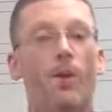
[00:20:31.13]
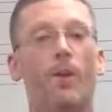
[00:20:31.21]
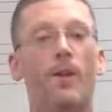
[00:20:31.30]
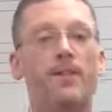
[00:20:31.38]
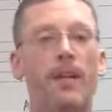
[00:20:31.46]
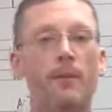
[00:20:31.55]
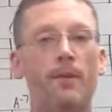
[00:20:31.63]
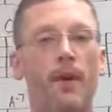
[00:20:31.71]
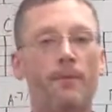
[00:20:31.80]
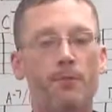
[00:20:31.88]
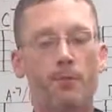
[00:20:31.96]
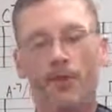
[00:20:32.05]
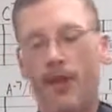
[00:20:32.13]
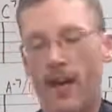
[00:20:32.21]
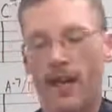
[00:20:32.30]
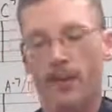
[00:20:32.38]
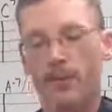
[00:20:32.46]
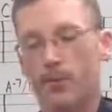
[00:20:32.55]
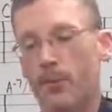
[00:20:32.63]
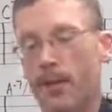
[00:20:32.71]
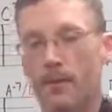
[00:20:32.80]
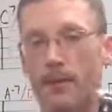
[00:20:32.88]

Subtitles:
Once I'm comfortable with that and I'm swinging,